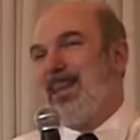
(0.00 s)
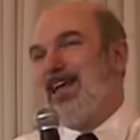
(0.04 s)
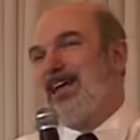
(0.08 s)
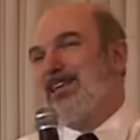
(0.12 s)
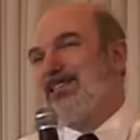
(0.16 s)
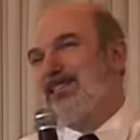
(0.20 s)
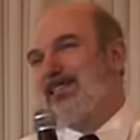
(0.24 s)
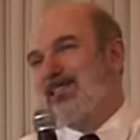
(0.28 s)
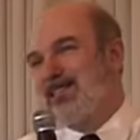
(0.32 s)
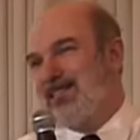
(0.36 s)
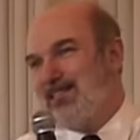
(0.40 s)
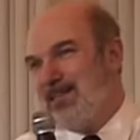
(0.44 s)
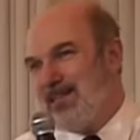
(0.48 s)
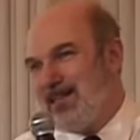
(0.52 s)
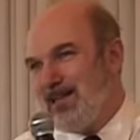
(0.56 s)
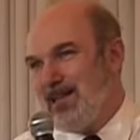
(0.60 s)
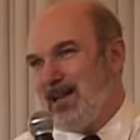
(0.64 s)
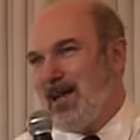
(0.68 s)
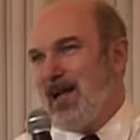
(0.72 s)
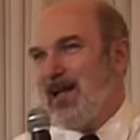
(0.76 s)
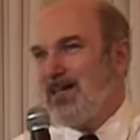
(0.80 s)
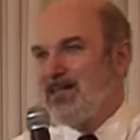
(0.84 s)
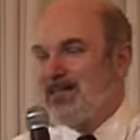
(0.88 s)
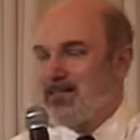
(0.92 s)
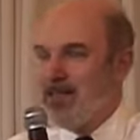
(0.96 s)
There
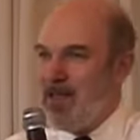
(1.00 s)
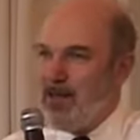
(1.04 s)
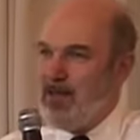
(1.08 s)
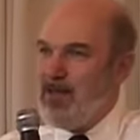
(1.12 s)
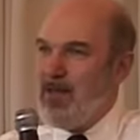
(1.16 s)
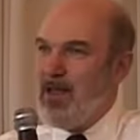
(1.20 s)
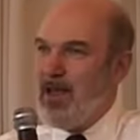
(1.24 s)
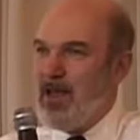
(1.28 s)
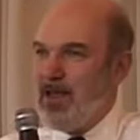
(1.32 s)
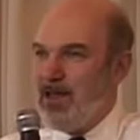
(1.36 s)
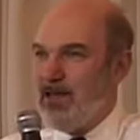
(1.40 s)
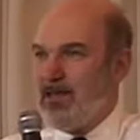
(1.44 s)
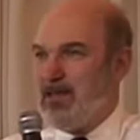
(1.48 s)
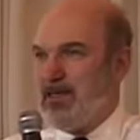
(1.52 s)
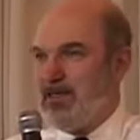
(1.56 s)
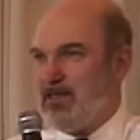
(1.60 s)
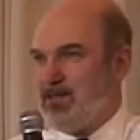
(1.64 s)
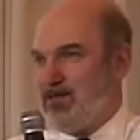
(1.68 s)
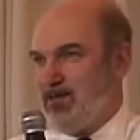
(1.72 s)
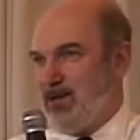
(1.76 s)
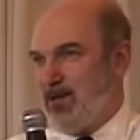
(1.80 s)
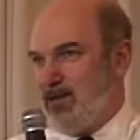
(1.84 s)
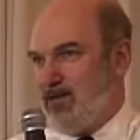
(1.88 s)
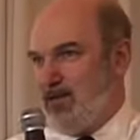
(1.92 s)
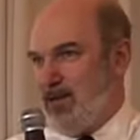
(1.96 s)
still are some
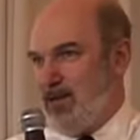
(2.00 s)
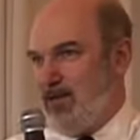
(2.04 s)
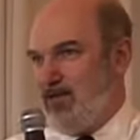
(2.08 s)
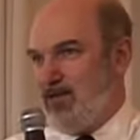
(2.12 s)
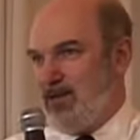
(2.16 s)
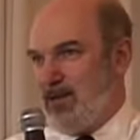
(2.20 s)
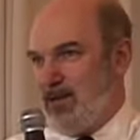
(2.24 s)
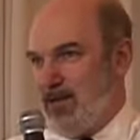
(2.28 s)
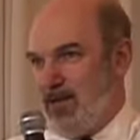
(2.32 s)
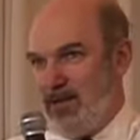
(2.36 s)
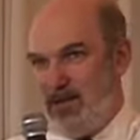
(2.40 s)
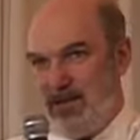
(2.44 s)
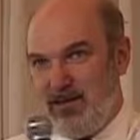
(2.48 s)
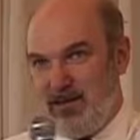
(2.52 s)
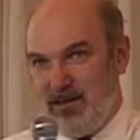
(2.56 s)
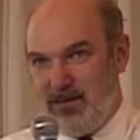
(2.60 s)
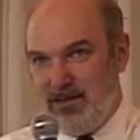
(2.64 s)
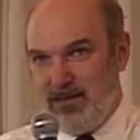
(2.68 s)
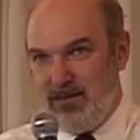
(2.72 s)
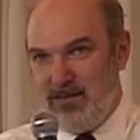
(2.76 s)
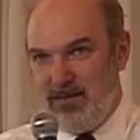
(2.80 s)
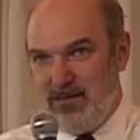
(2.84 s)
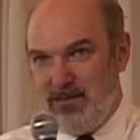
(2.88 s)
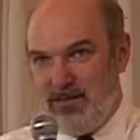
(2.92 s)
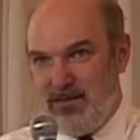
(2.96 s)
areas where you have it like
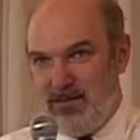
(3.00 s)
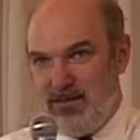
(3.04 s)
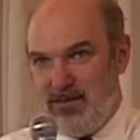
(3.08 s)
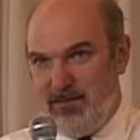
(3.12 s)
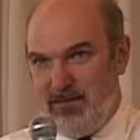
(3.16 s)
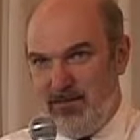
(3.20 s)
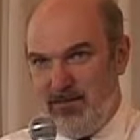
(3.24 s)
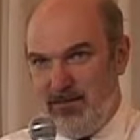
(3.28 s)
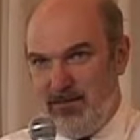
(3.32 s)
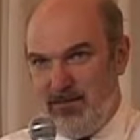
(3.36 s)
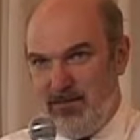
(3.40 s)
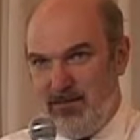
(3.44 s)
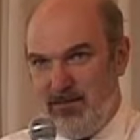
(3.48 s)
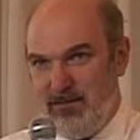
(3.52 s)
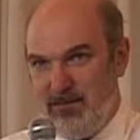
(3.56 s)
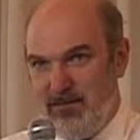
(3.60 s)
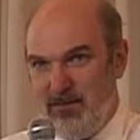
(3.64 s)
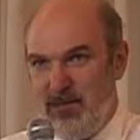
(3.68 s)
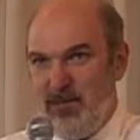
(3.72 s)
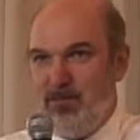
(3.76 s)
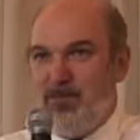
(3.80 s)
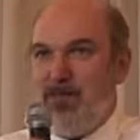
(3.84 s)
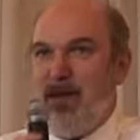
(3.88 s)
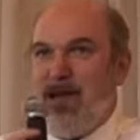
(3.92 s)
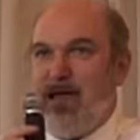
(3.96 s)
this.
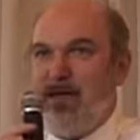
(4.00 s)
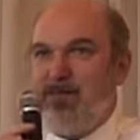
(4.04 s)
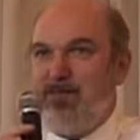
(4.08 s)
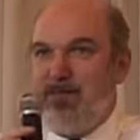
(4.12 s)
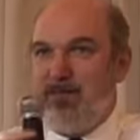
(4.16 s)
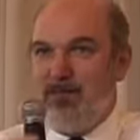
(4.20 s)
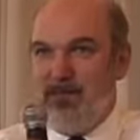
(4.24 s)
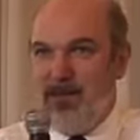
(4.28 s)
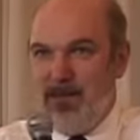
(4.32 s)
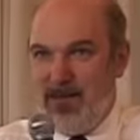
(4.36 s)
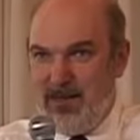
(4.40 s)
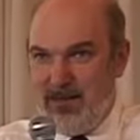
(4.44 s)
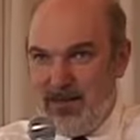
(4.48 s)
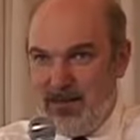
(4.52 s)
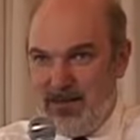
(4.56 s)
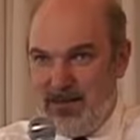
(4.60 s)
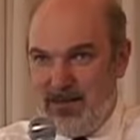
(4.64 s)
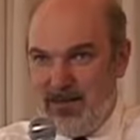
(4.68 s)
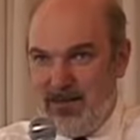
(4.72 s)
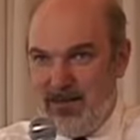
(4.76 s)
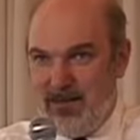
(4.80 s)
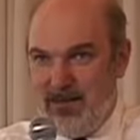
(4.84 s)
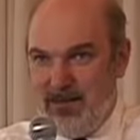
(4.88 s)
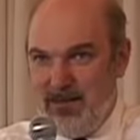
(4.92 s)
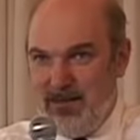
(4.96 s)
The Bible
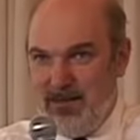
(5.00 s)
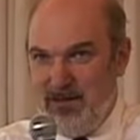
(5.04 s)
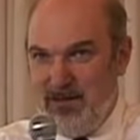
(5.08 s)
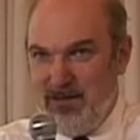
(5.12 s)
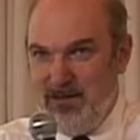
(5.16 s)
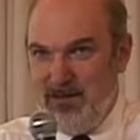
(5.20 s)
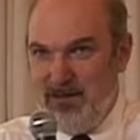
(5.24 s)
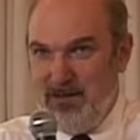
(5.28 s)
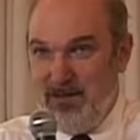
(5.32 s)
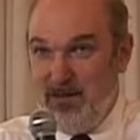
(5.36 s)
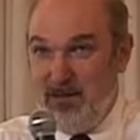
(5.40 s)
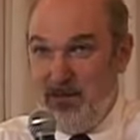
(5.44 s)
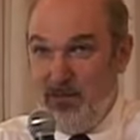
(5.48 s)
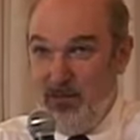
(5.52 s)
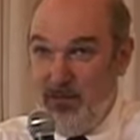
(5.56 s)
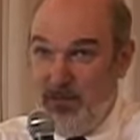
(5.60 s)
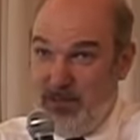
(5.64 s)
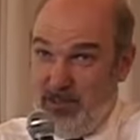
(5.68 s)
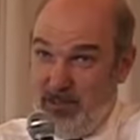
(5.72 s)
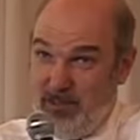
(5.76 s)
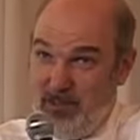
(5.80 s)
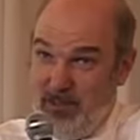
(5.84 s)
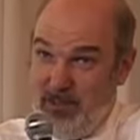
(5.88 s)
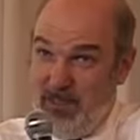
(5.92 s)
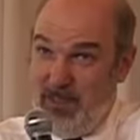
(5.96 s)
Belt,
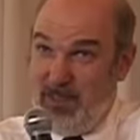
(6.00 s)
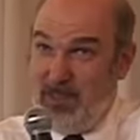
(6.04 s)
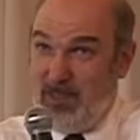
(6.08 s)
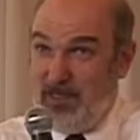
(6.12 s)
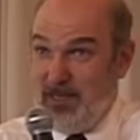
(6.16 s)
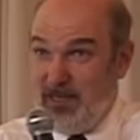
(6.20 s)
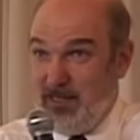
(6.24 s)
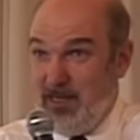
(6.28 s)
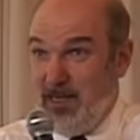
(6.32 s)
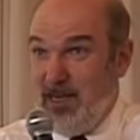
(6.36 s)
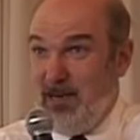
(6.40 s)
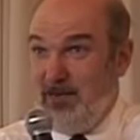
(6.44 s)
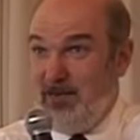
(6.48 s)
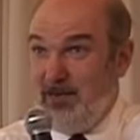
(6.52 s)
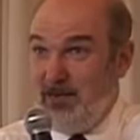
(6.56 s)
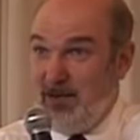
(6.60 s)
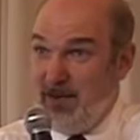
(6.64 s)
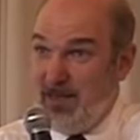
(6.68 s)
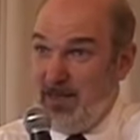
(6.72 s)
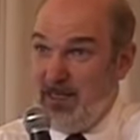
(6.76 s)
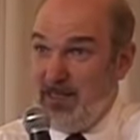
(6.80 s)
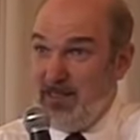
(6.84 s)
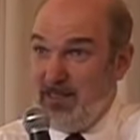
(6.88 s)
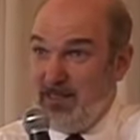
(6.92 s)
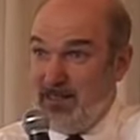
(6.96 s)
which in itself
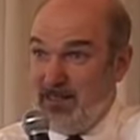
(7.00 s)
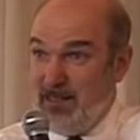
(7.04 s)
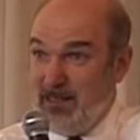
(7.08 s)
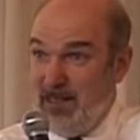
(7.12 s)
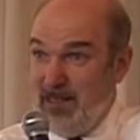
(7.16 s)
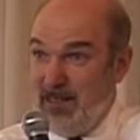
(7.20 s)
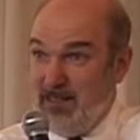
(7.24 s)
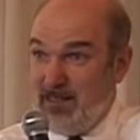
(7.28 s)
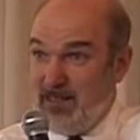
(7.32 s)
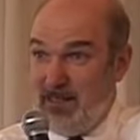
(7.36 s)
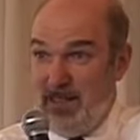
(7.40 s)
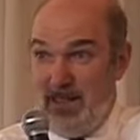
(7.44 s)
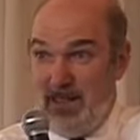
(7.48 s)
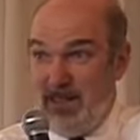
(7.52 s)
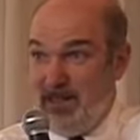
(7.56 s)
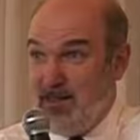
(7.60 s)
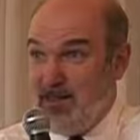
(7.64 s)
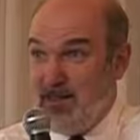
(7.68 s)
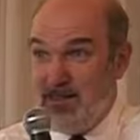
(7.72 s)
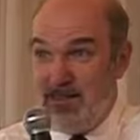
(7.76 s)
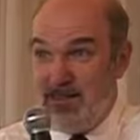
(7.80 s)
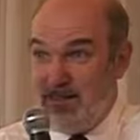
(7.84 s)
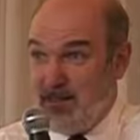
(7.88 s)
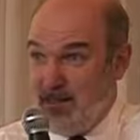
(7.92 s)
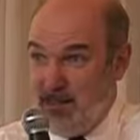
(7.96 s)
already says that
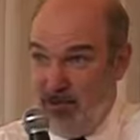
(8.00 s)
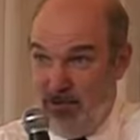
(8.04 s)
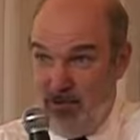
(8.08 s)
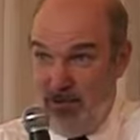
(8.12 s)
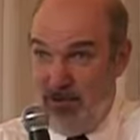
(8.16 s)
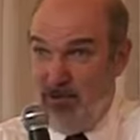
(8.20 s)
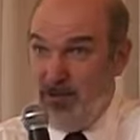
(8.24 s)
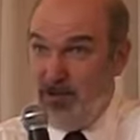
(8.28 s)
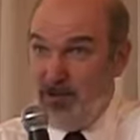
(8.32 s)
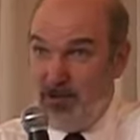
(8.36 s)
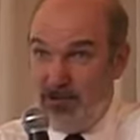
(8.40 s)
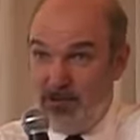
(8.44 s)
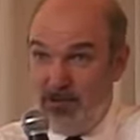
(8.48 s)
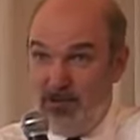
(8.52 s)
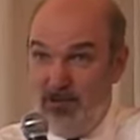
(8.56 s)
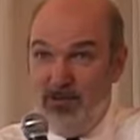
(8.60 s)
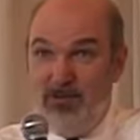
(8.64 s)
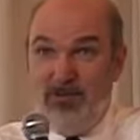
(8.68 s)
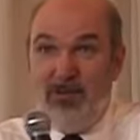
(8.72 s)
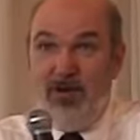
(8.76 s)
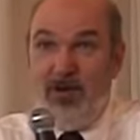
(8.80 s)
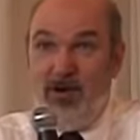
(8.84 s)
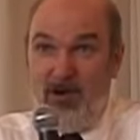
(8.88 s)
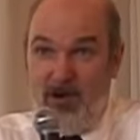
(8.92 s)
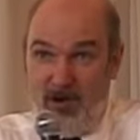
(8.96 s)
this is no longer
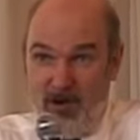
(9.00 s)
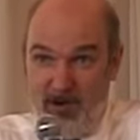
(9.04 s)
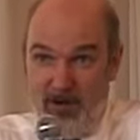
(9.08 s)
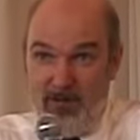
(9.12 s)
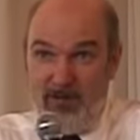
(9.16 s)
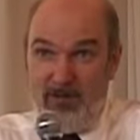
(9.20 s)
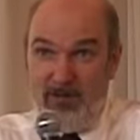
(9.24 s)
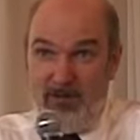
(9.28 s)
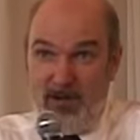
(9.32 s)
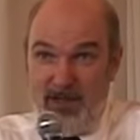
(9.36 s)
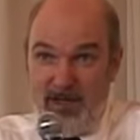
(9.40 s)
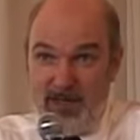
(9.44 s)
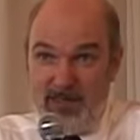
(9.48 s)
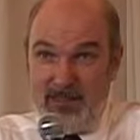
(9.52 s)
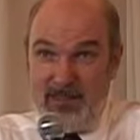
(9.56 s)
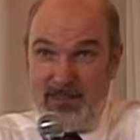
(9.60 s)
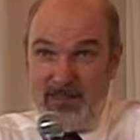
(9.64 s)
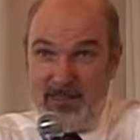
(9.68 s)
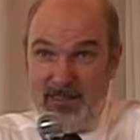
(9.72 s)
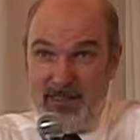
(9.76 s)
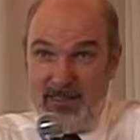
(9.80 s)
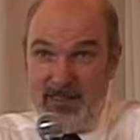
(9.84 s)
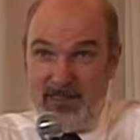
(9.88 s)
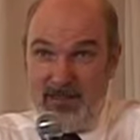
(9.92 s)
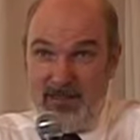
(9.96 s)
true for all of the United
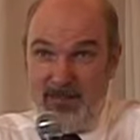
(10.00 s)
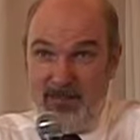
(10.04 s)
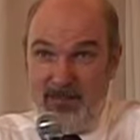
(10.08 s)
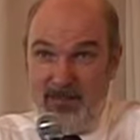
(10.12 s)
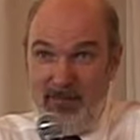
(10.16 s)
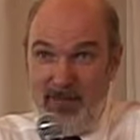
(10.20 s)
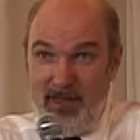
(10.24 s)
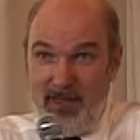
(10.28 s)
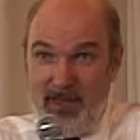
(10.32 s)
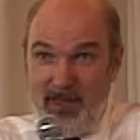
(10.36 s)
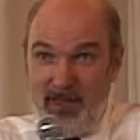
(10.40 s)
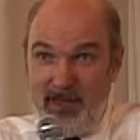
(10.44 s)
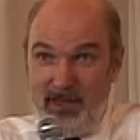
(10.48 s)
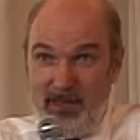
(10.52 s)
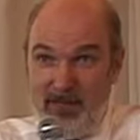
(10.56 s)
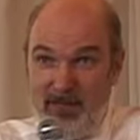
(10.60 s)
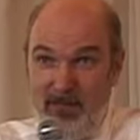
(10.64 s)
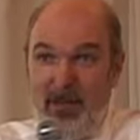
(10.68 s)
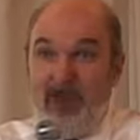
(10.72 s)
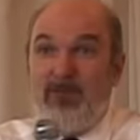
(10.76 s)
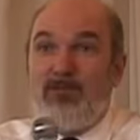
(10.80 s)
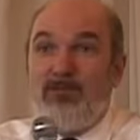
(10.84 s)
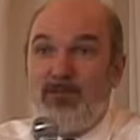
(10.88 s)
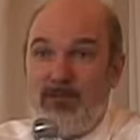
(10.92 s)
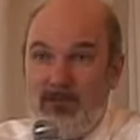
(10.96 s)
States of America,
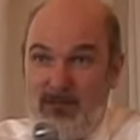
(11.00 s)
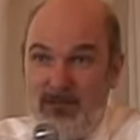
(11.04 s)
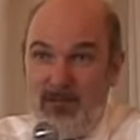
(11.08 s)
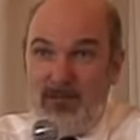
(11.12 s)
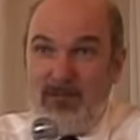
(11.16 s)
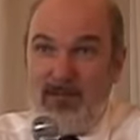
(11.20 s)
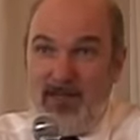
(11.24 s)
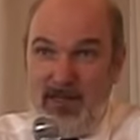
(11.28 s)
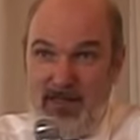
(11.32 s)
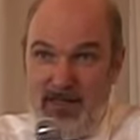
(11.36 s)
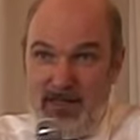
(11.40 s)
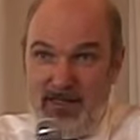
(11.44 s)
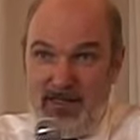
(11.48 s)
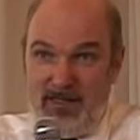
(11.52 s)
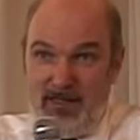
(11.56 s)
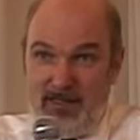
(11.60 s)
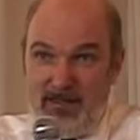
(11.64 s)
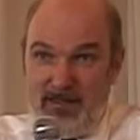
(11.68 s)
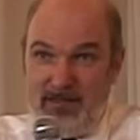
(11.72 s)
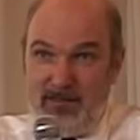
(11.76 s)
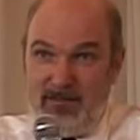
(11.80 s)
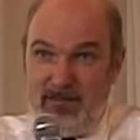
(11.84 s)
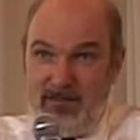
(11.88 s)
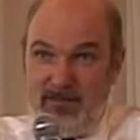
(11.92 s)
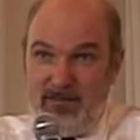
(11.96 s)
but for certain
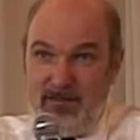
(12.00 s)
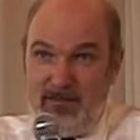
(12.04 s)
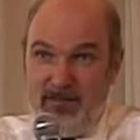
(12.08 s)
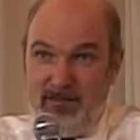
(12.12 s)
areas.